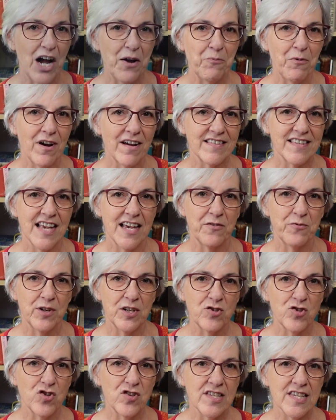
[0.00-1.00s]
I'm Roxanne
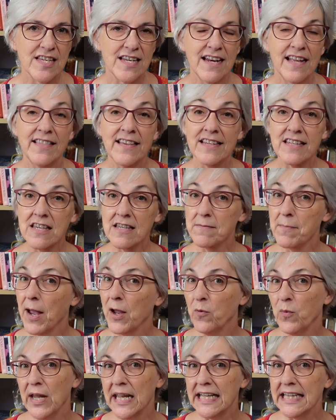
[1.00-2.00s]
Richardson, and this is
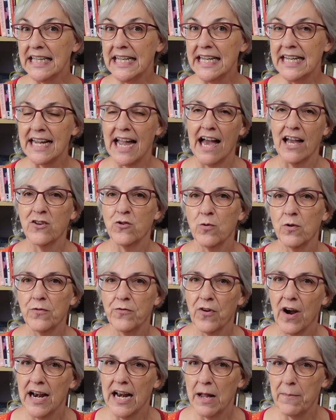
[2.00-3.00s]
my weekly Casual
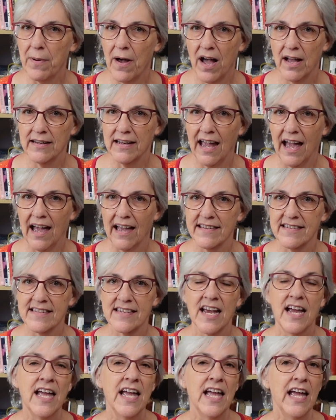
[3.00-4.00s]
Friday podcast.
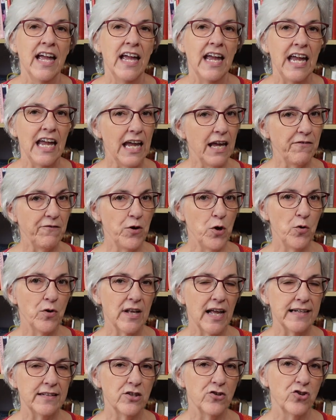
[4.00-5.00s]
If you'd
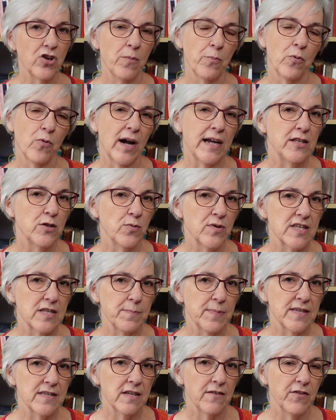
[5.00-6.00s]
like to jump right to a
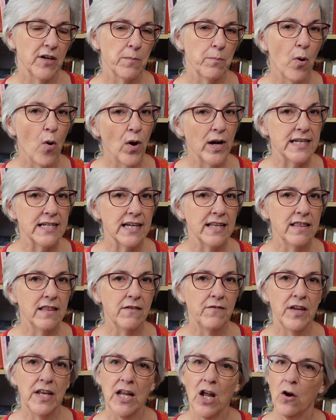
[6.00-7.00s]
specific point in
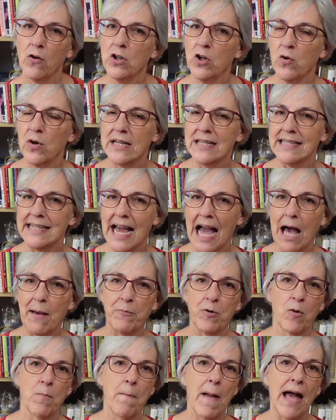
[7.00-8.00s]
the video, you can
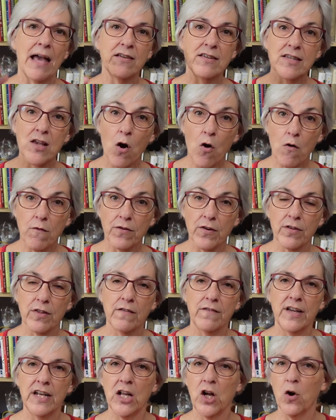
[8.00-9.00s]
tap or mouse over
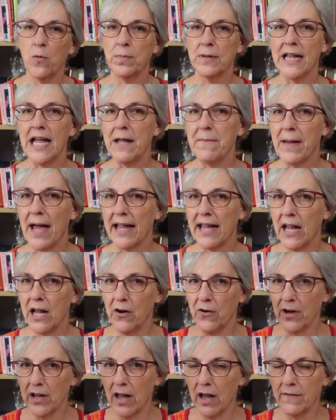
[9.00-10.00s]
the video playback
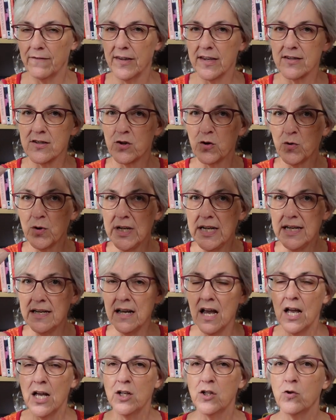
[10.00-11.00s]
area of the
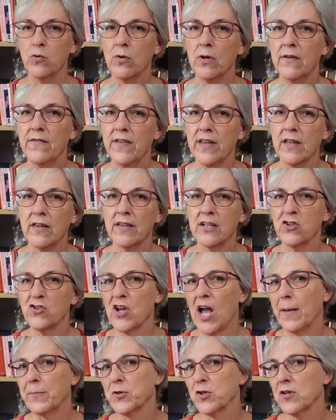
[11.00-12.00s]
screen to reveal the
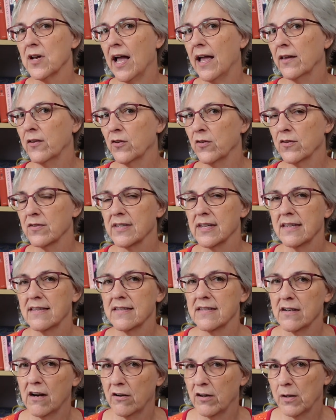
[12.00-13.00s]
chapter titles and
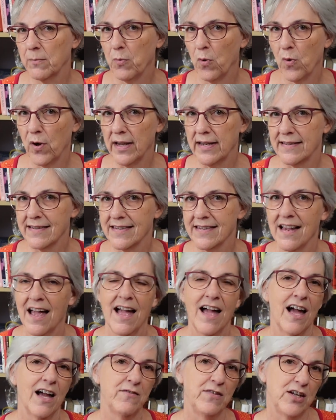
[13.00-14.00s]
starting points
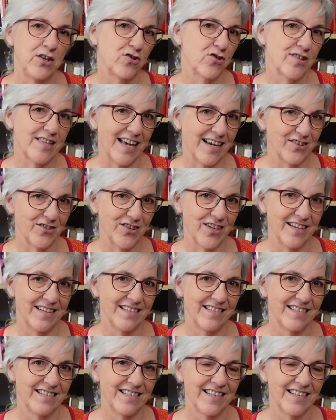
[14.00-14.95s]
of each section.